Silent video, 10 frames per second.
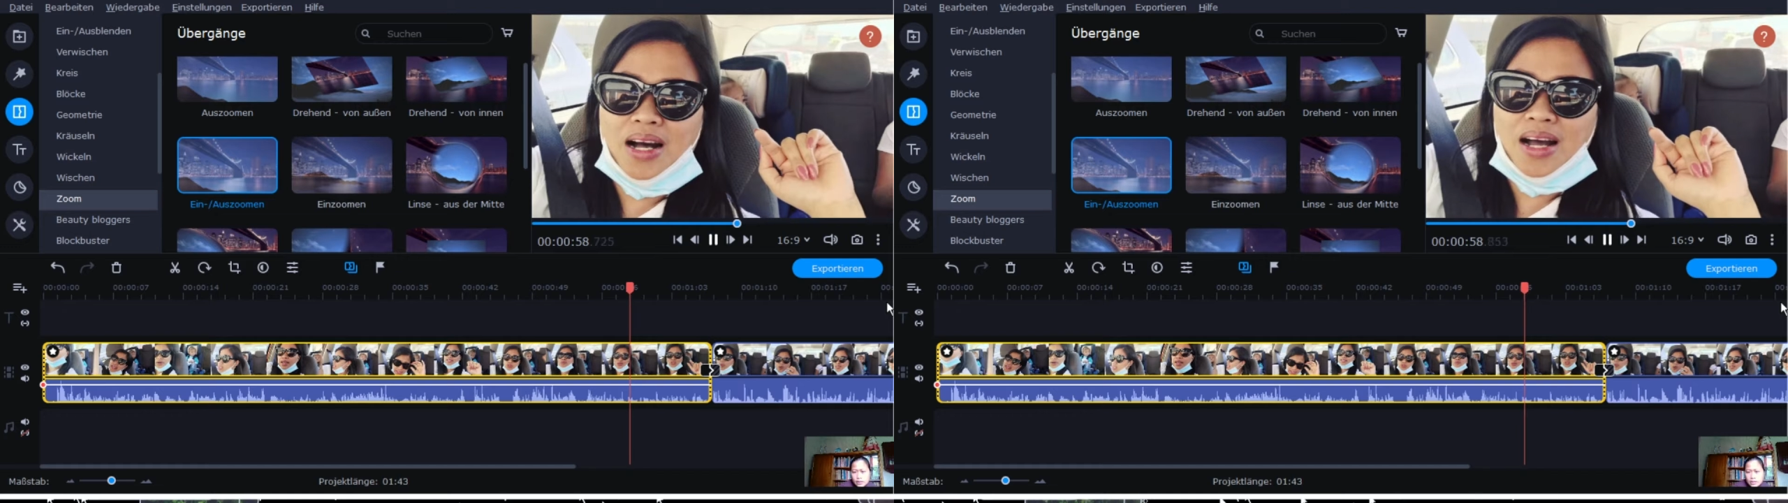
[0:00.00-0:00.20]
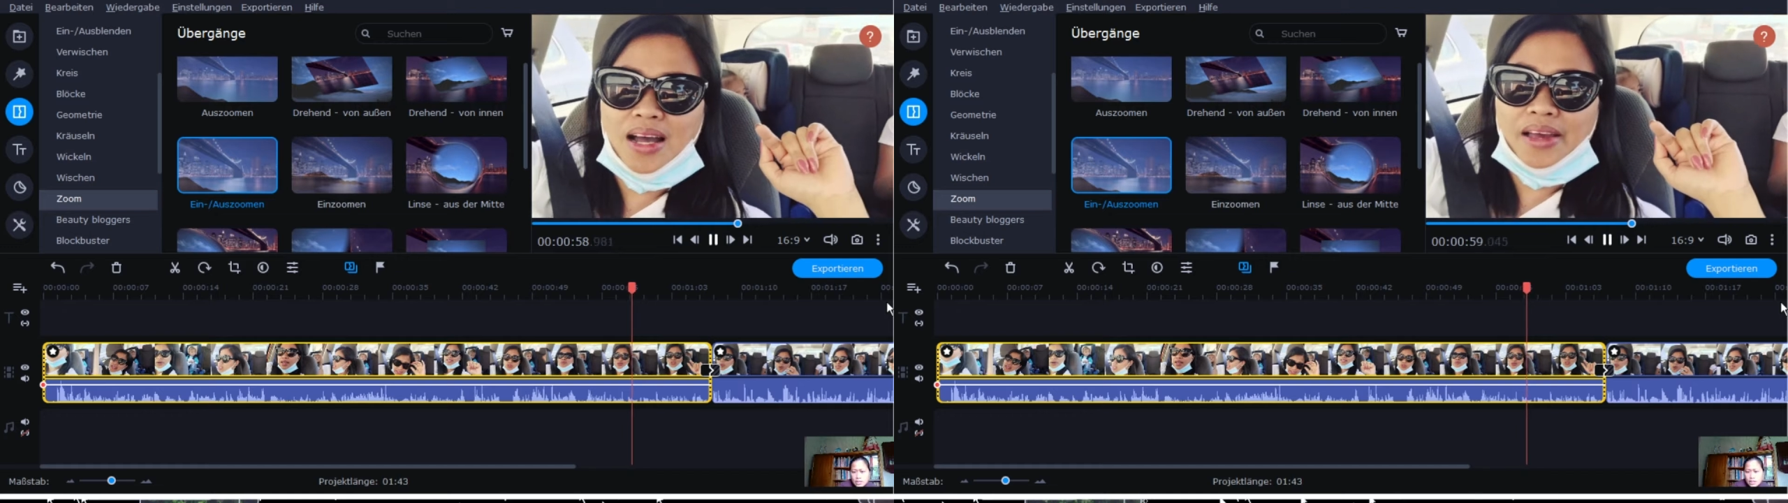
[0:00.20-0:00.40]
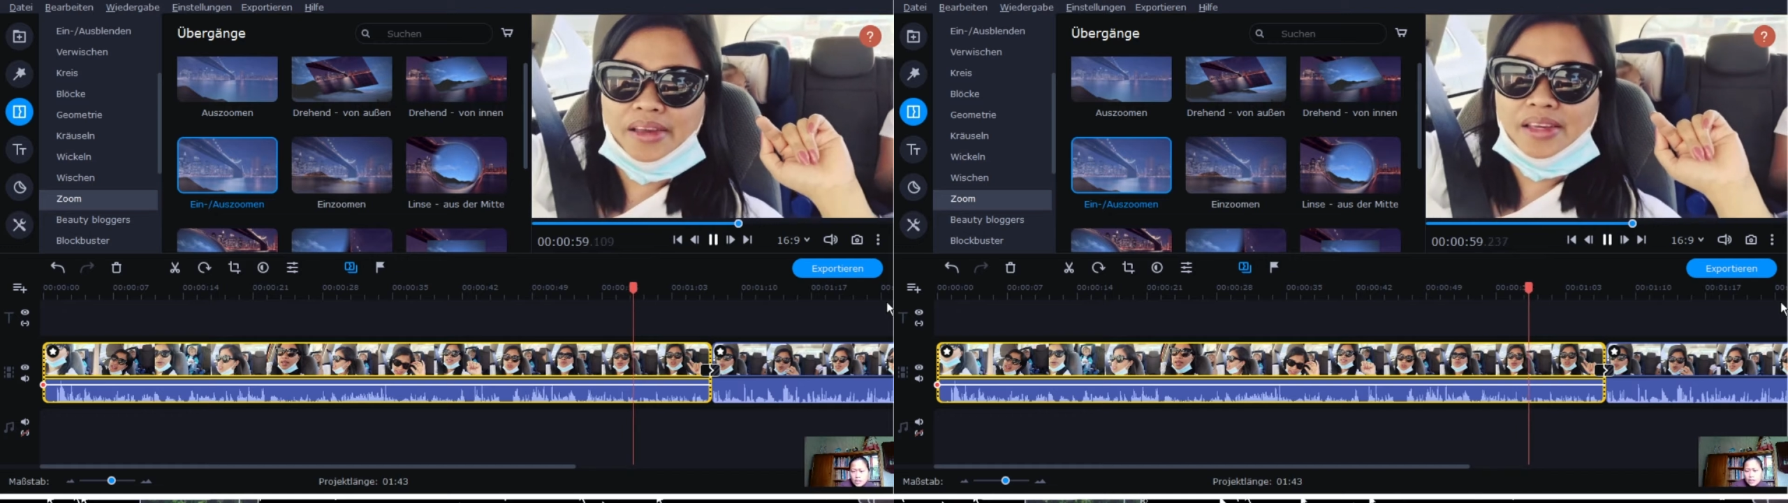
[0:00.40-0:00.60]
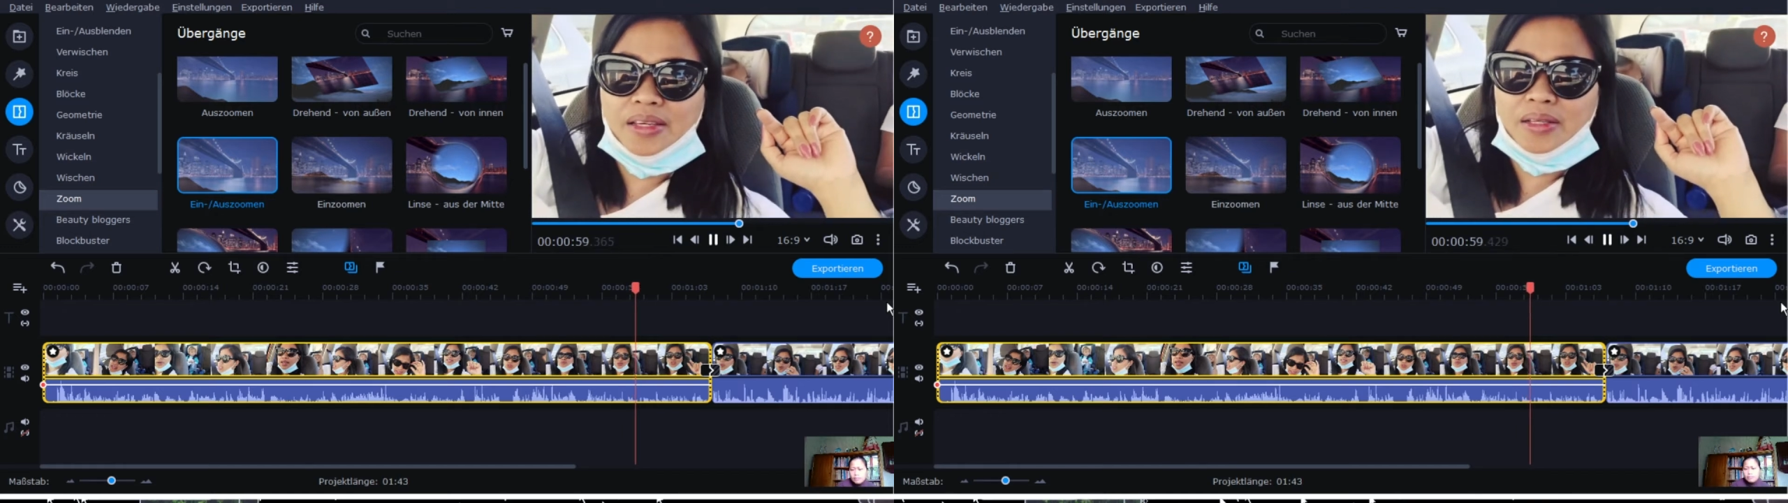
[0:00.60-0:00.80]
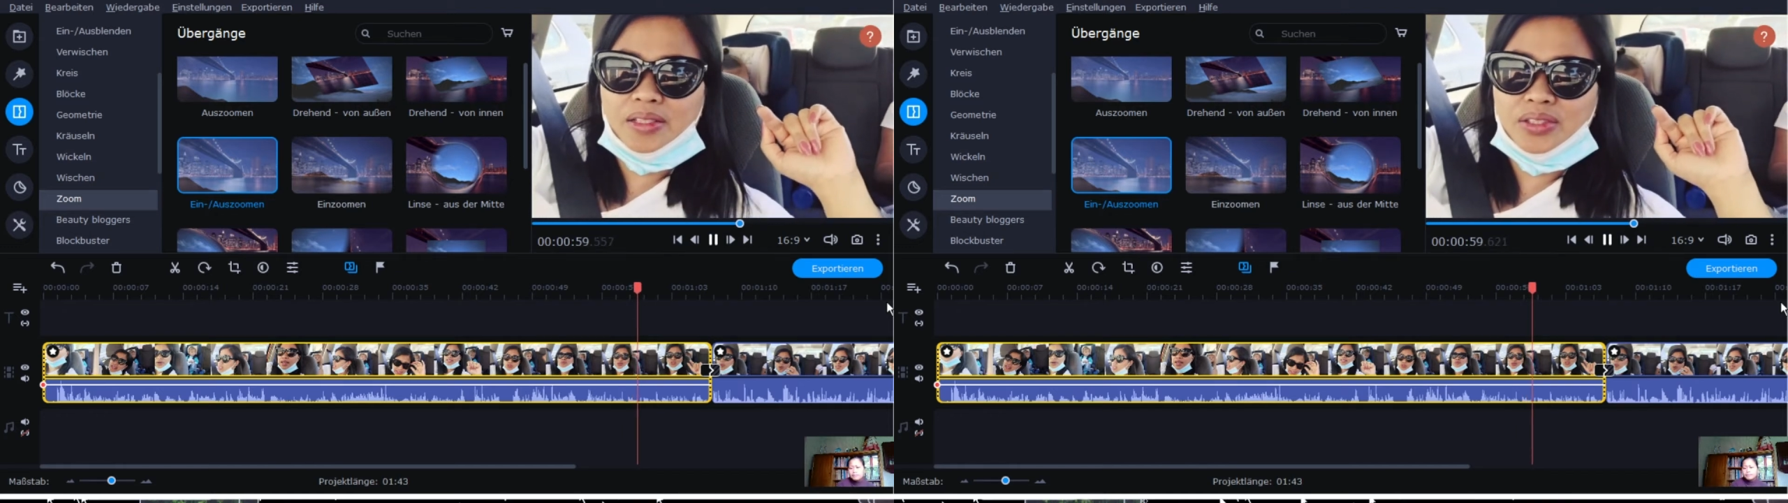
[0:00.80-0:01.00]

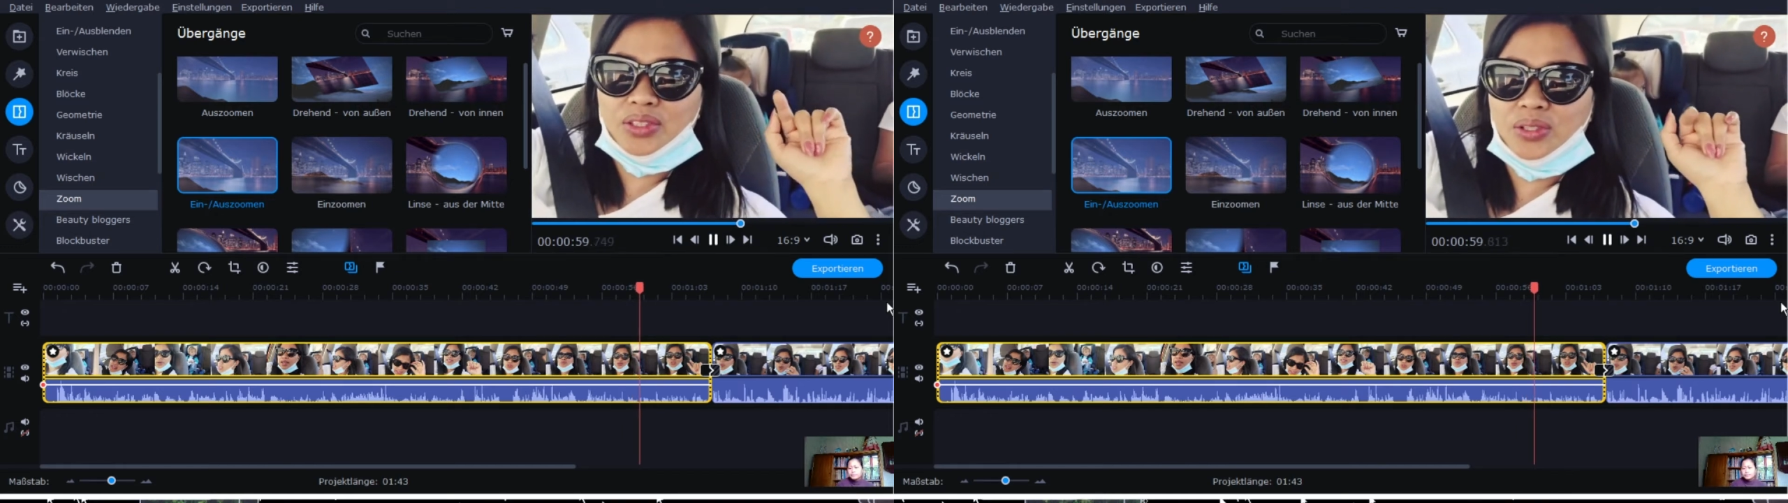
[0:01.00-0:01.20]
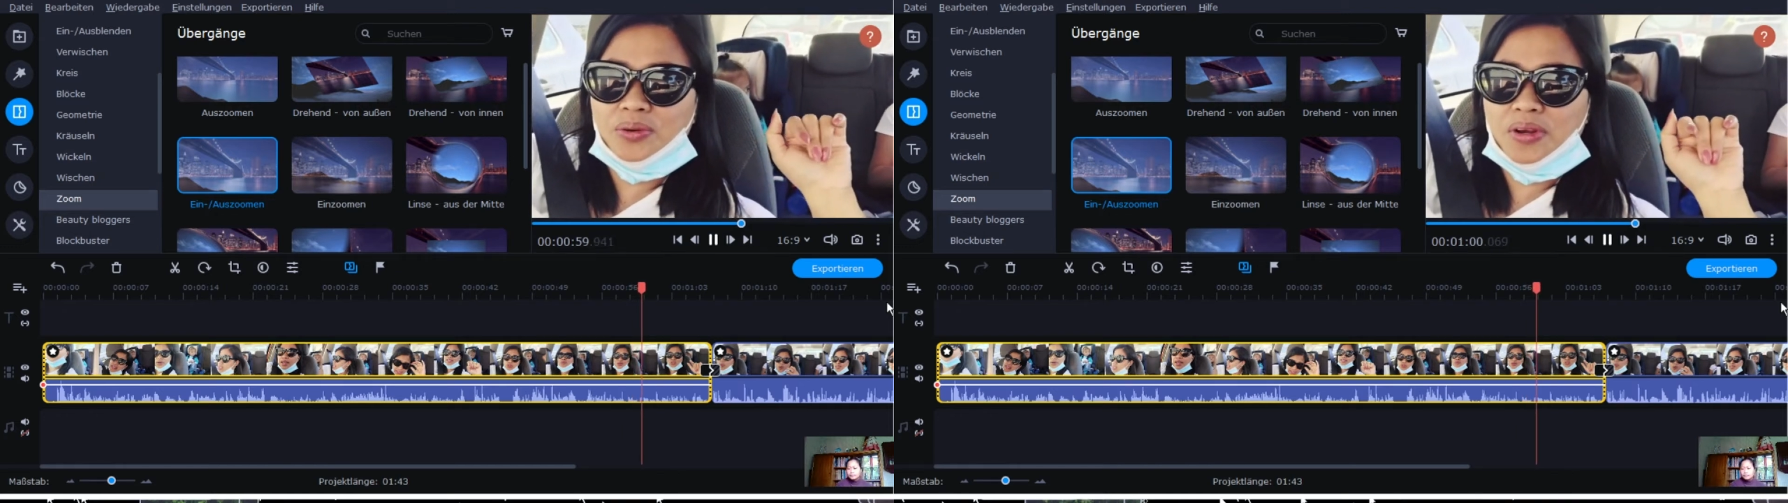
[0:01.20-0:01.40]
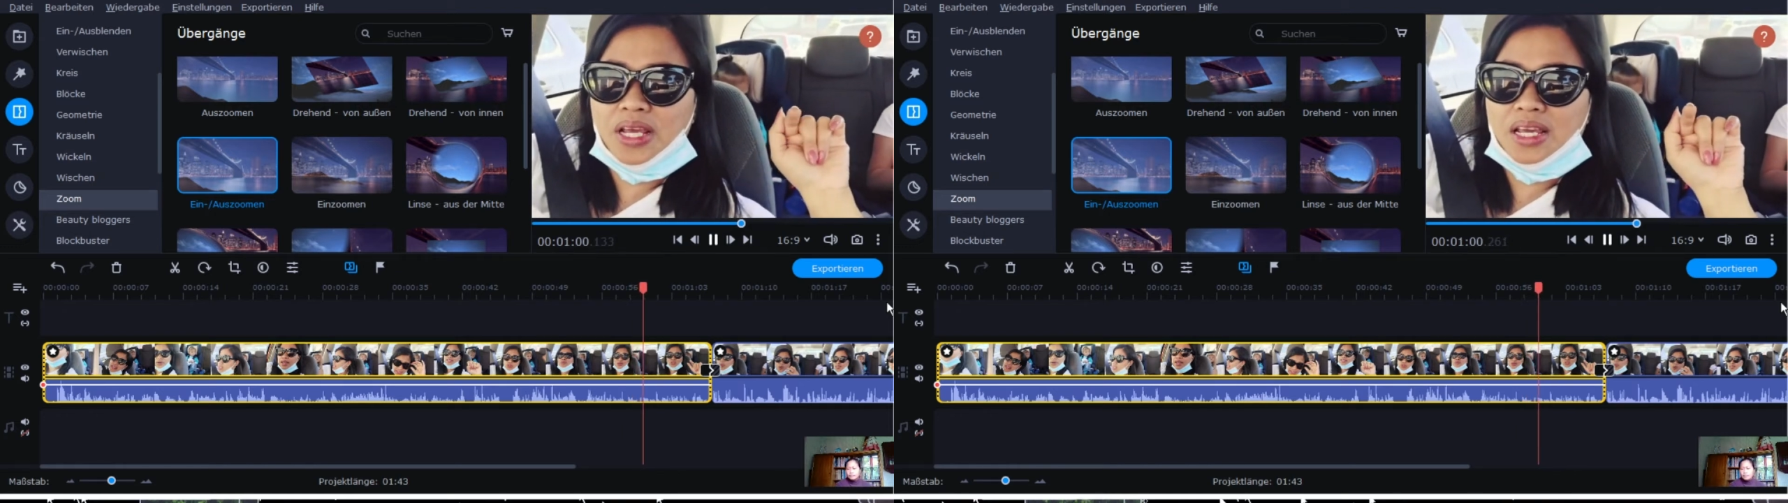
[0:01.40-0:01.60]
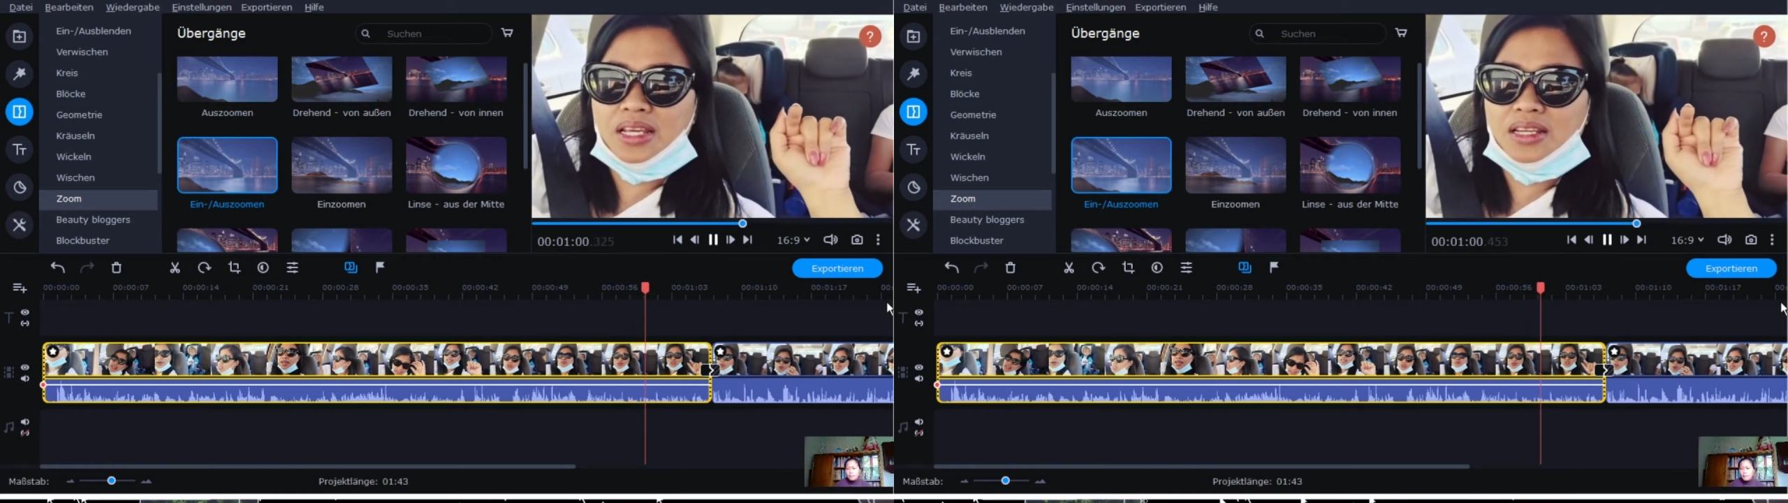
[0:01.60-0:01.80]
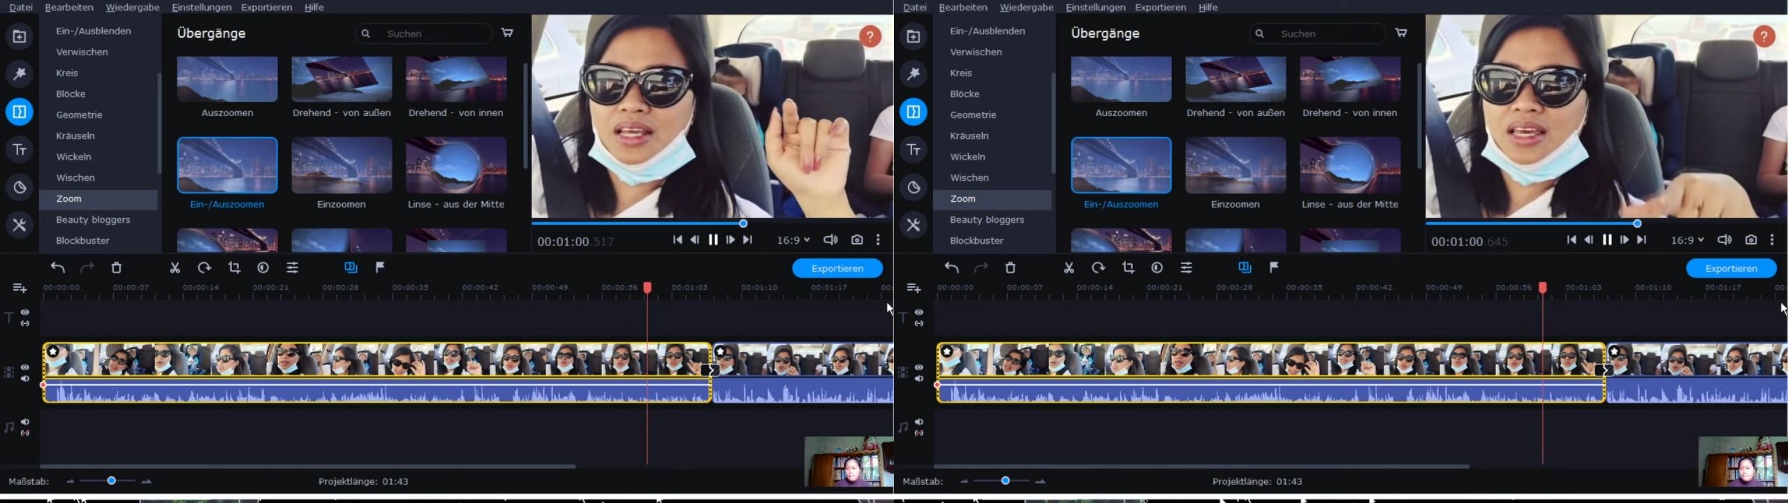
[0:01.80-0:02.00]
May
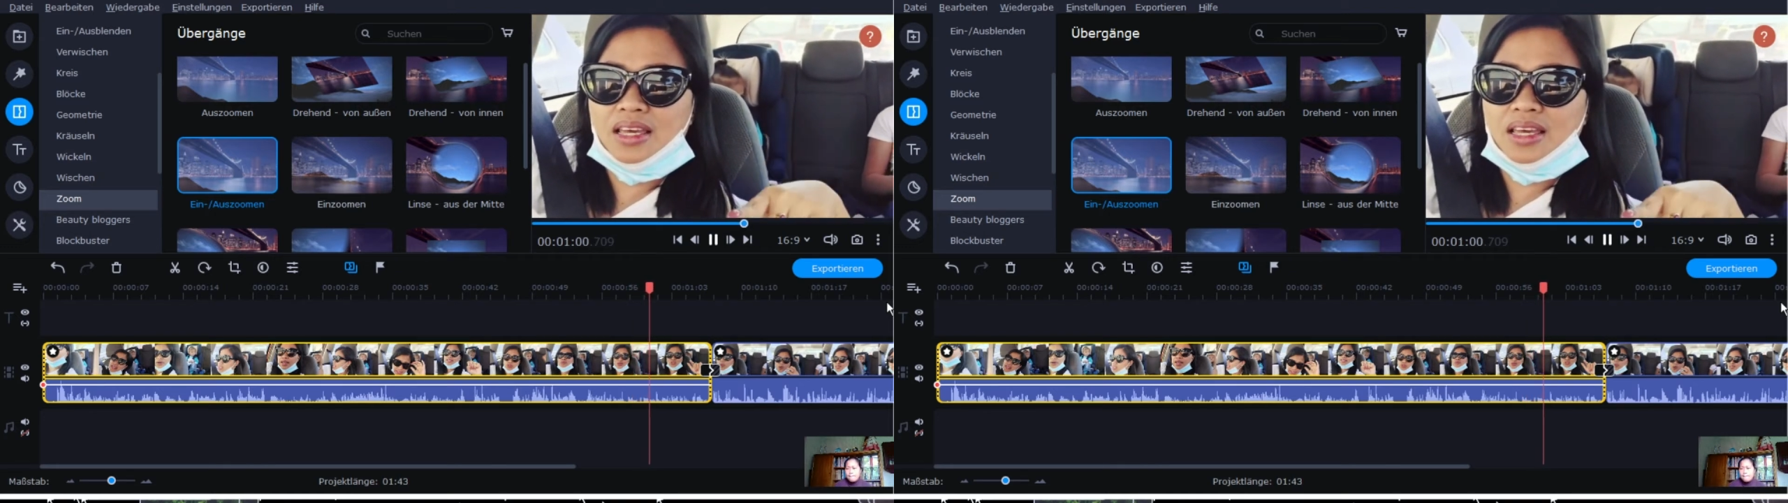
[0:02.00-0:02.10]
screen